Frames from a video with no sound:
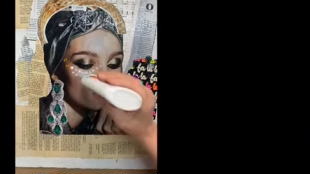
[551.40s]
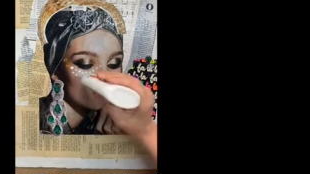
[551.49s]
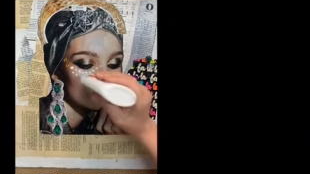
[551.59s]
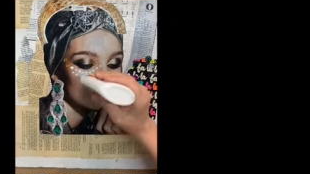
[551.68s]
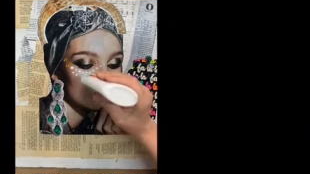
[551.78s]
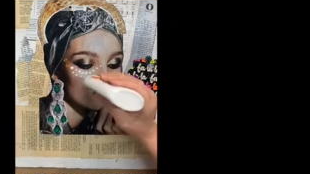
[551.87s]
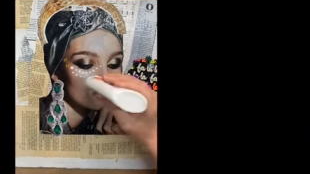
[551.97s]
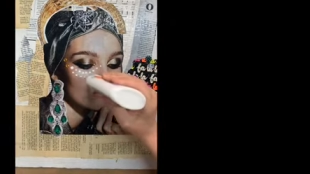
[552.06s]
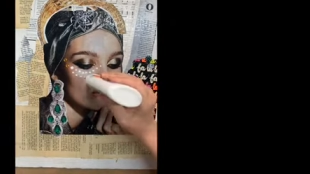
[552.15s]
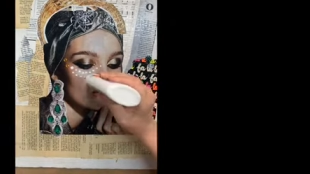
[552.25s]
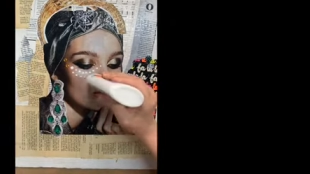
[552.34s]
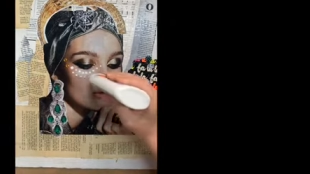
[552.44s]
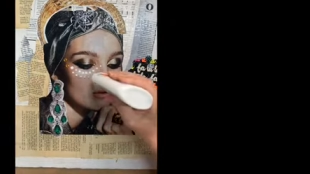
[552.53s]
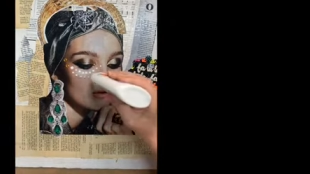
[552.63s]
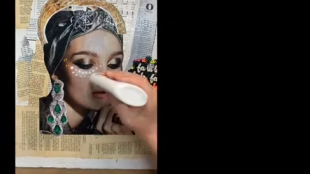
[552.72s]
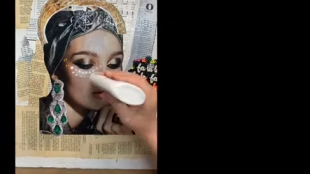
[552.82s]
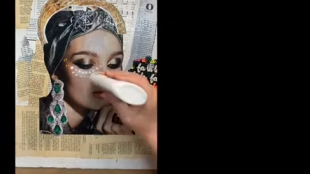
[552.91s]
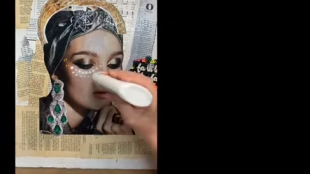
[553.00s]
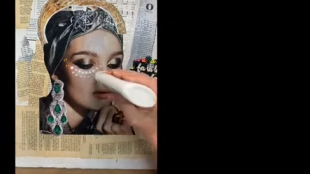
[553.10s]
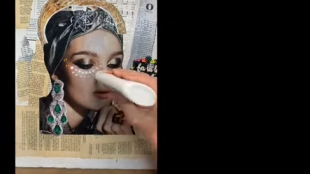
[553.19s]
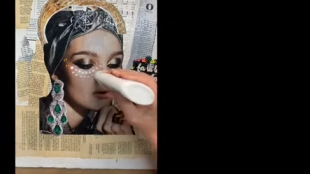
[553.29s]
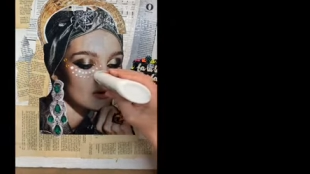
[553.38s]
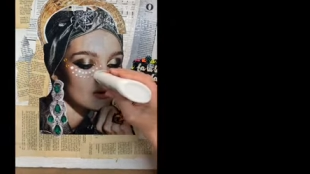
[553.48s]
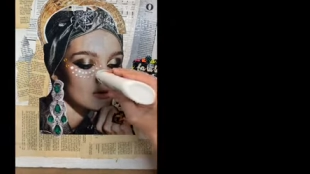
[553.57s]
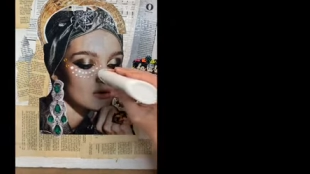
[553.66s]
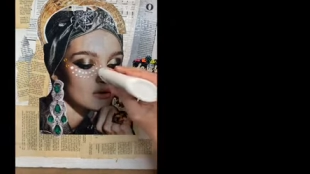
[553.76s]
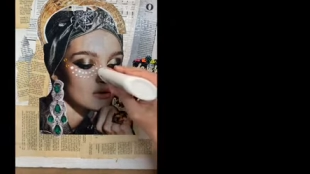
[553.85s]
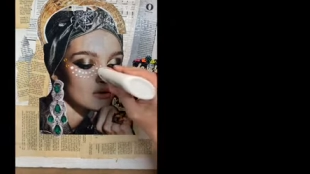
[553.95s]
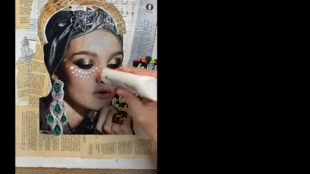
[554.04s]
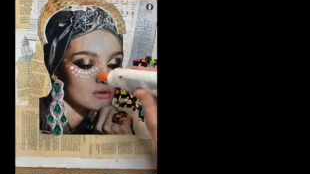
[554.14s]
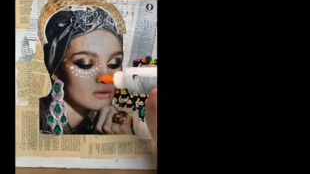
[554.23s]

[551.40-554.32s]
I just put dots down everywhere that I want